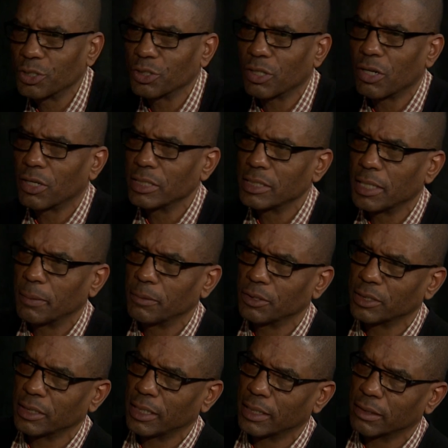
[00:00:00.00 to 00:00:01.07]
hard time just
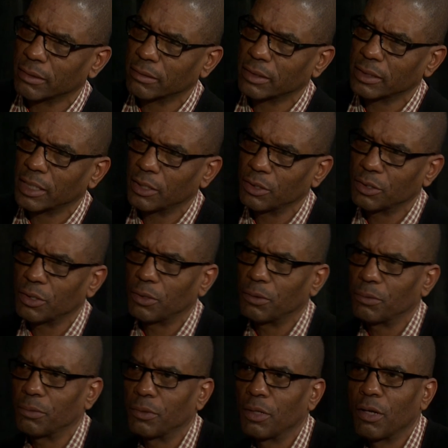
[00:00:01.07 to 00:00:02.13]
to get the skin
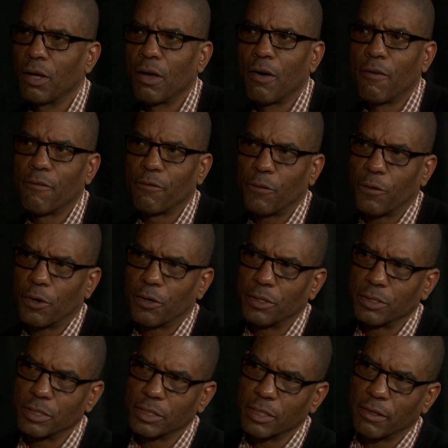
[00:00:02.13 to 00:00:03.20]
tone for her
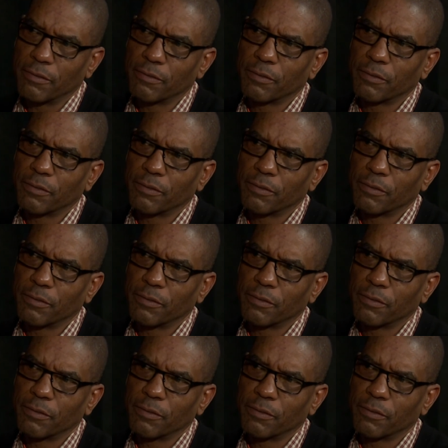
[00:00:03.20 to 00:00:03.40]
and stuff.